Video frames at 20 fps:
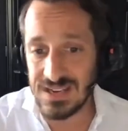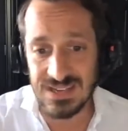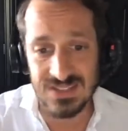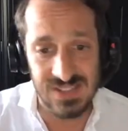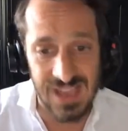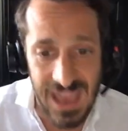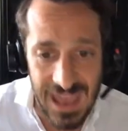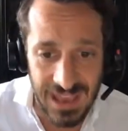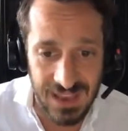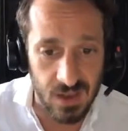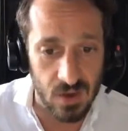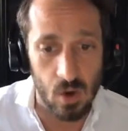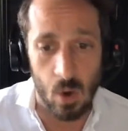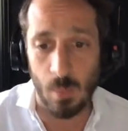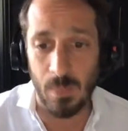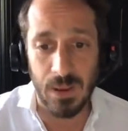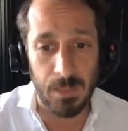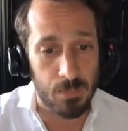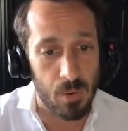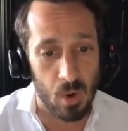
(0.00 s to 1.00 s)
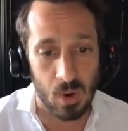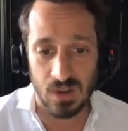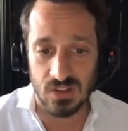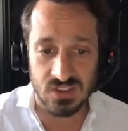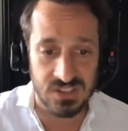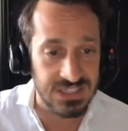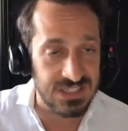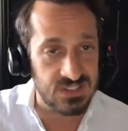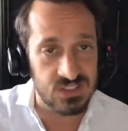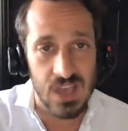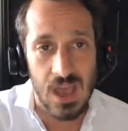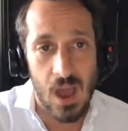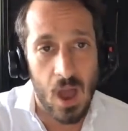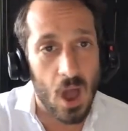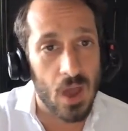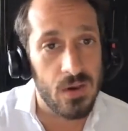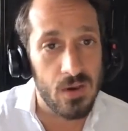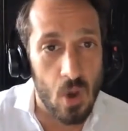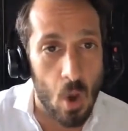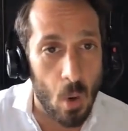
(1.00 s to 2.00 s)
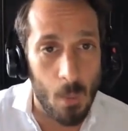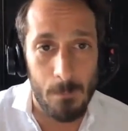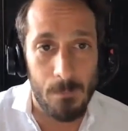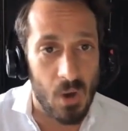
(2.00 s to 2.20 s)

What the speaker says: His economic policies are not